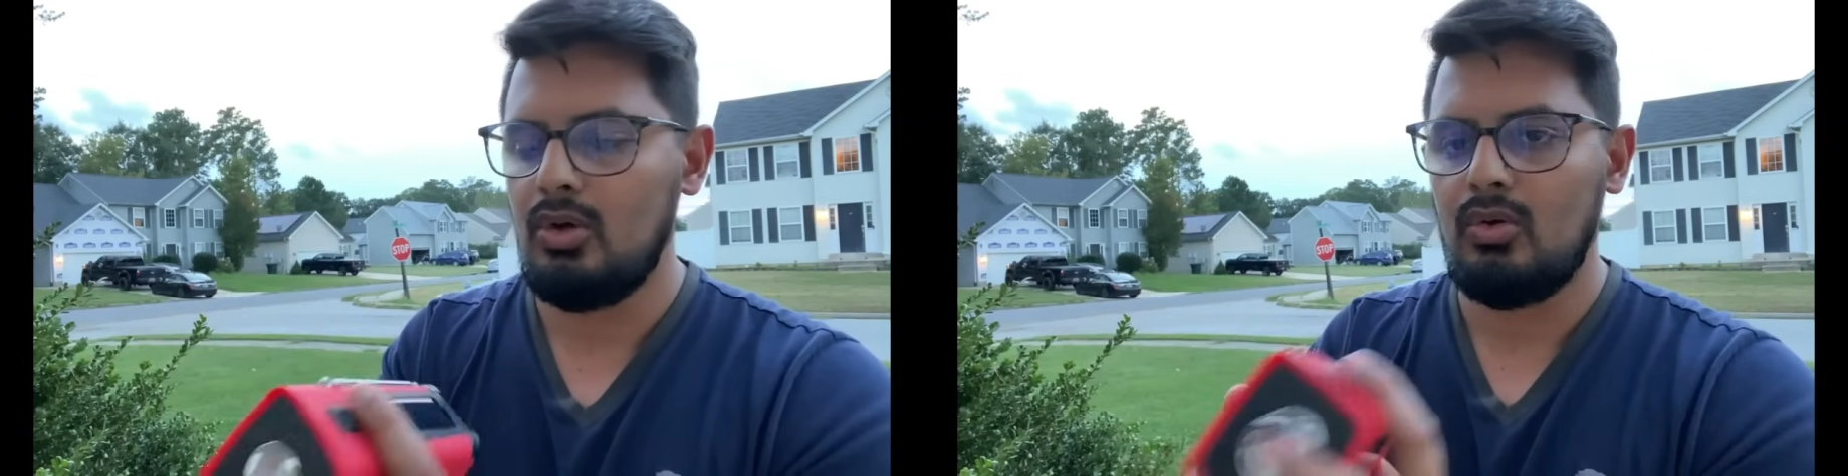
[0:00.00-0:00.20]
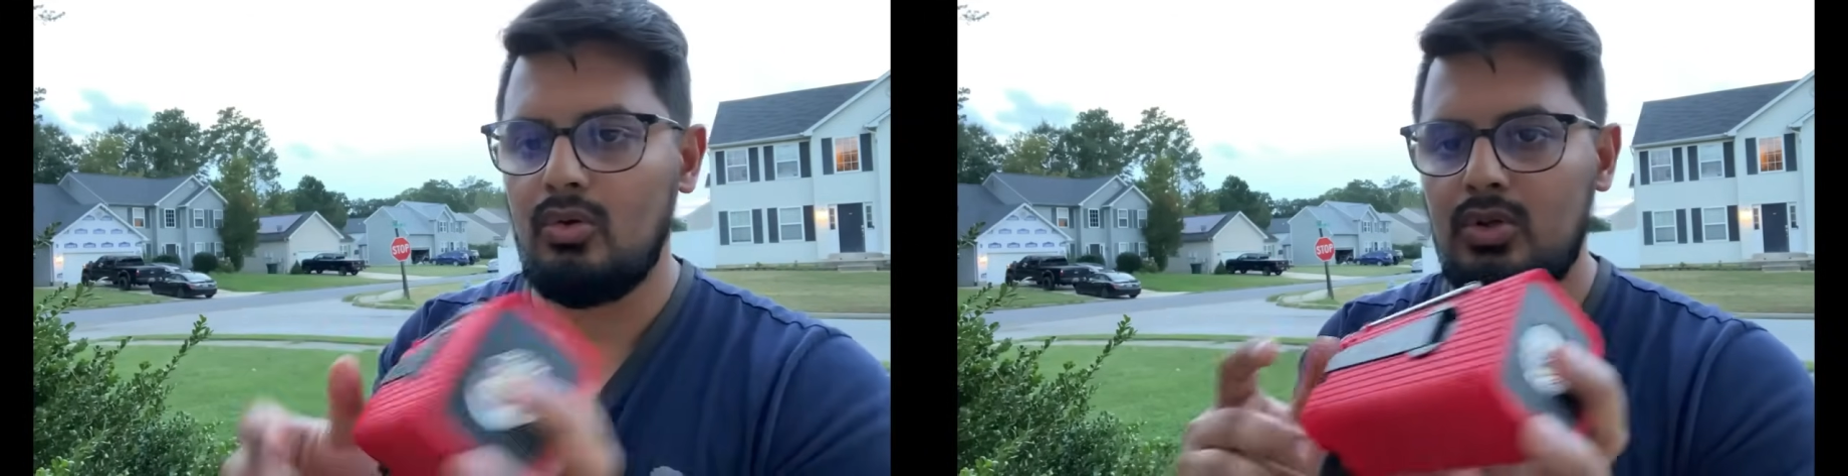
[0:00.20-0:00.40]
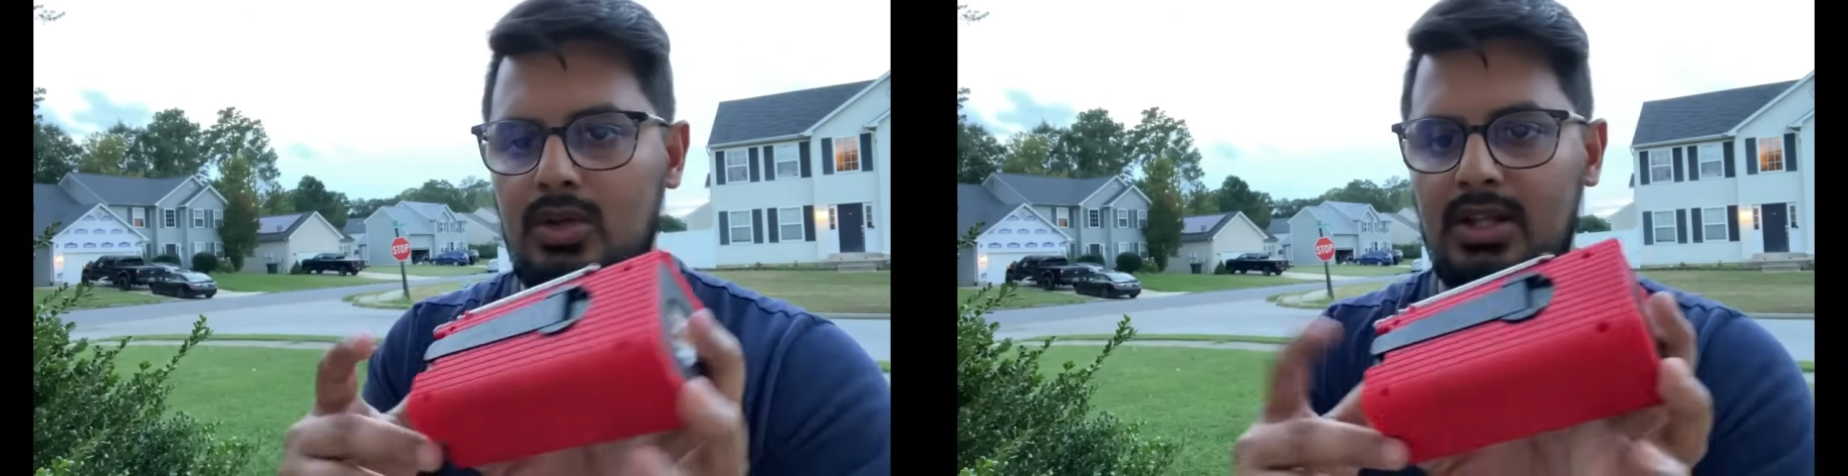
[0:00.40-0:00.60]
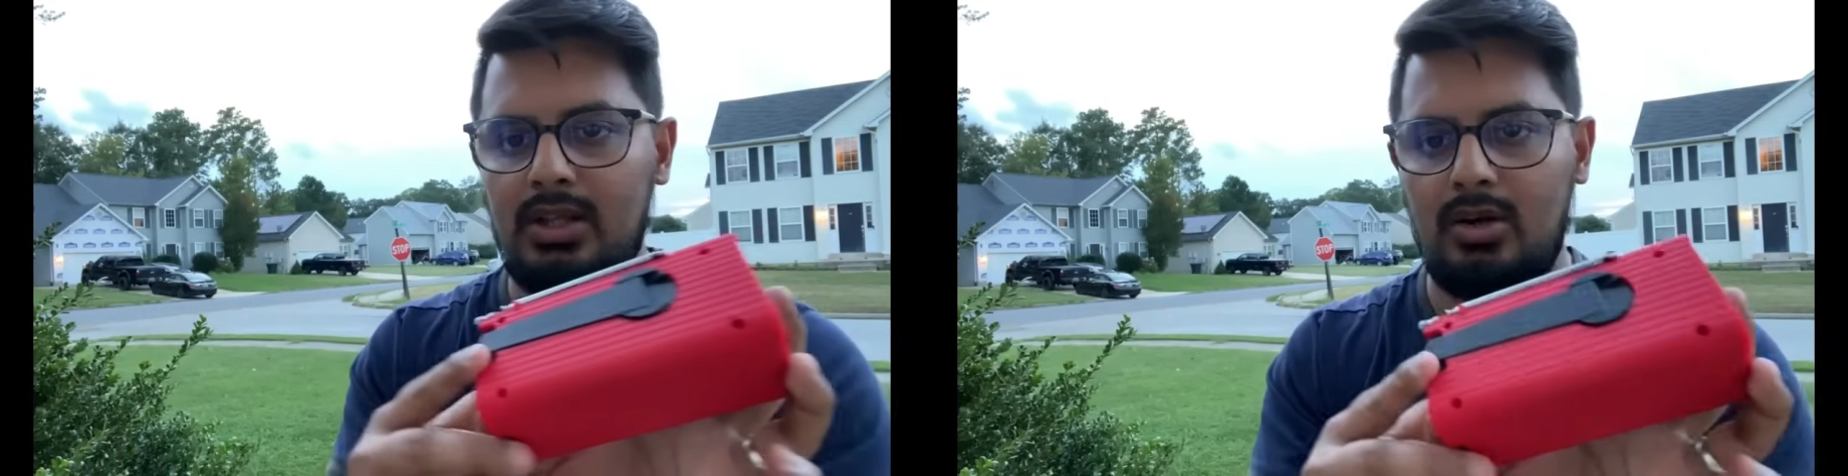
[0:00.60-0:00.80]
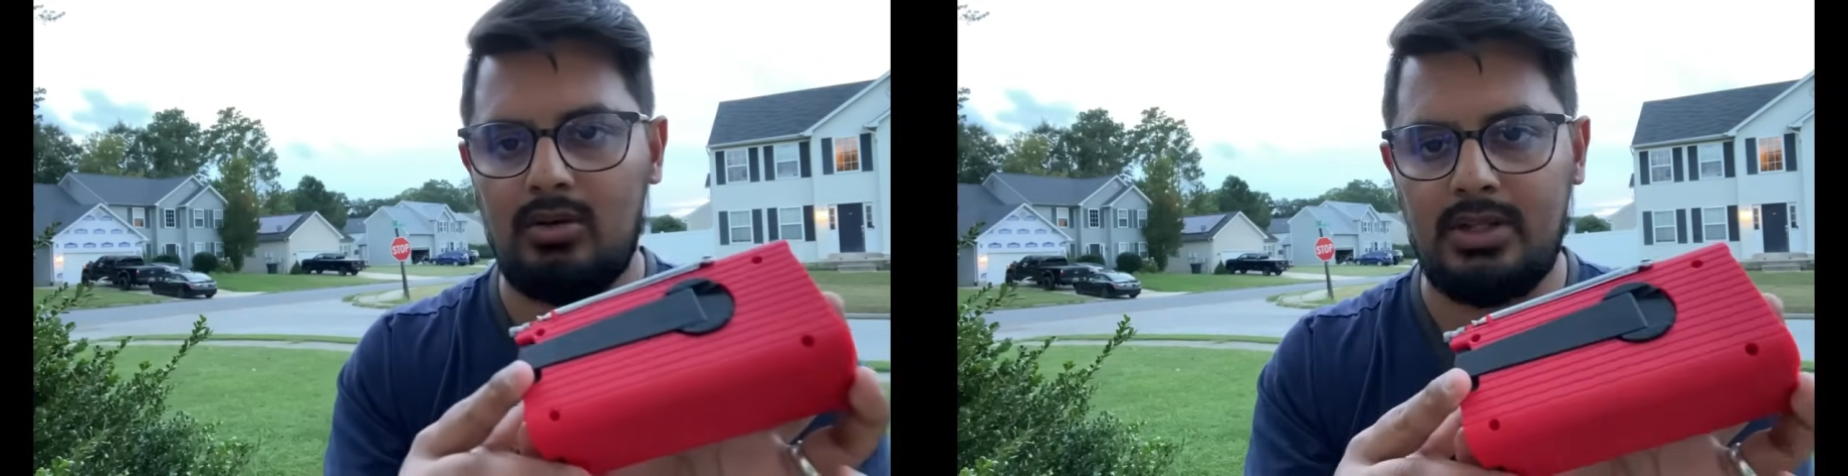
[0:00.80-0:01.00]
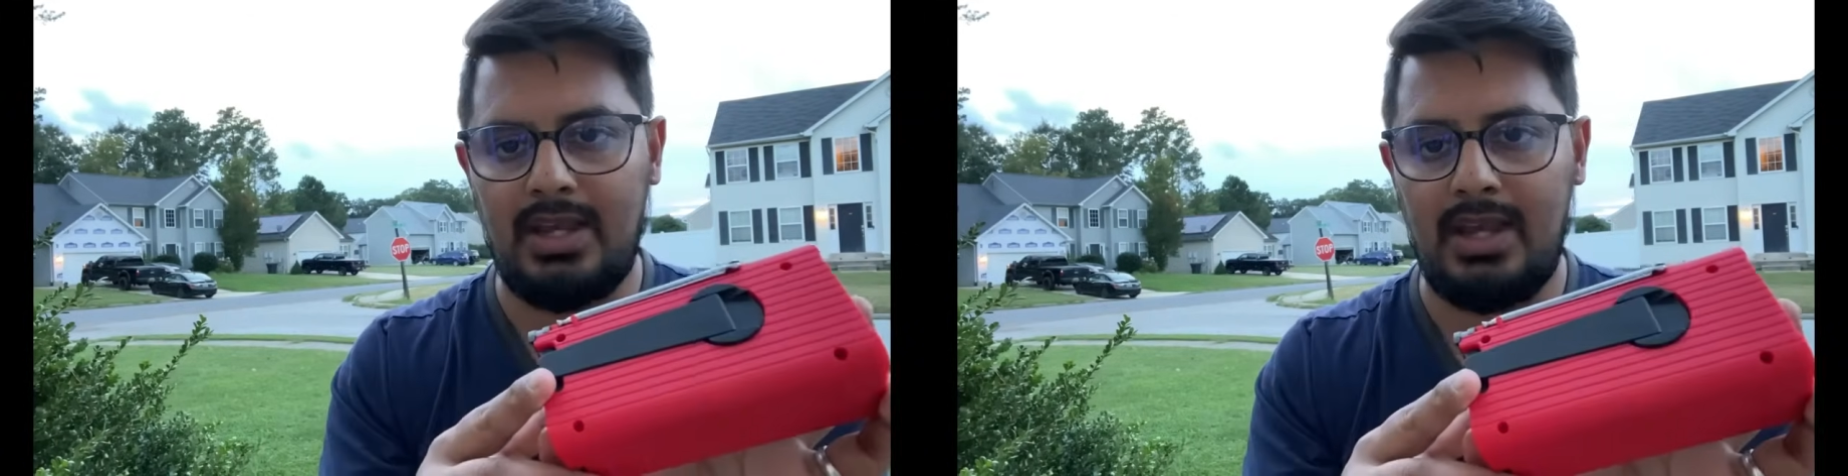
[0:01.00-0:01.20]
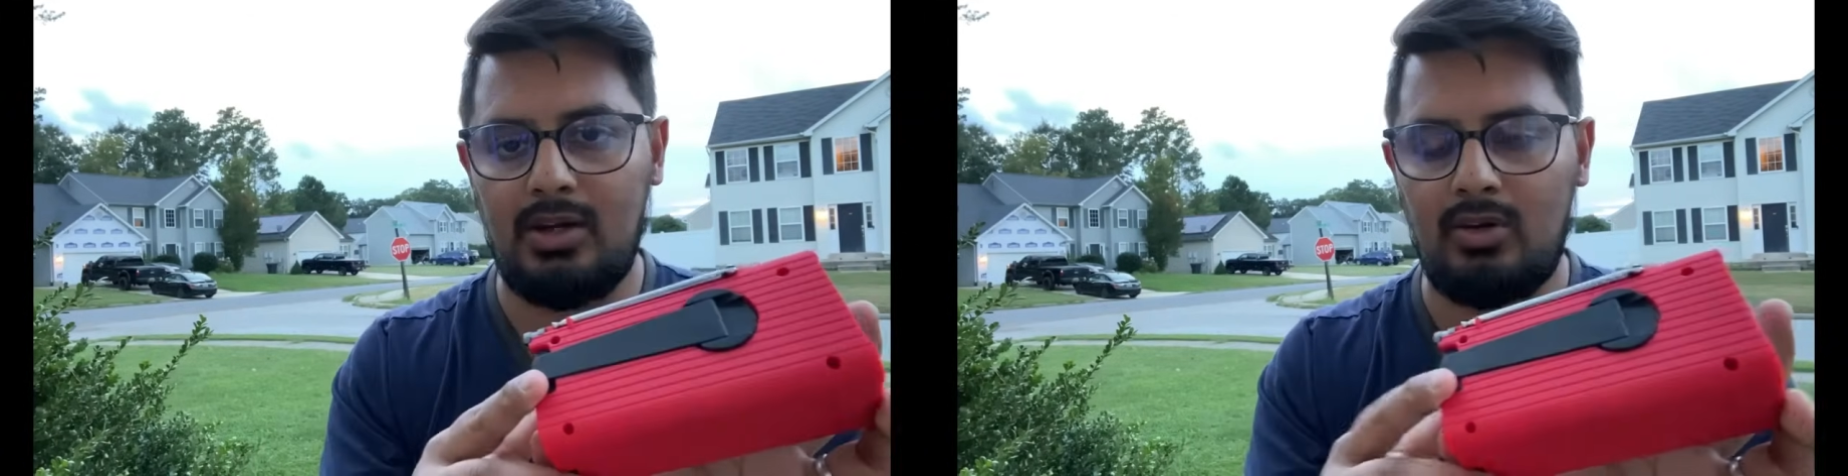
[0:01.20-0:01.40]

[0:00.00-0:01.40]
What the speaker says: or you can literally hand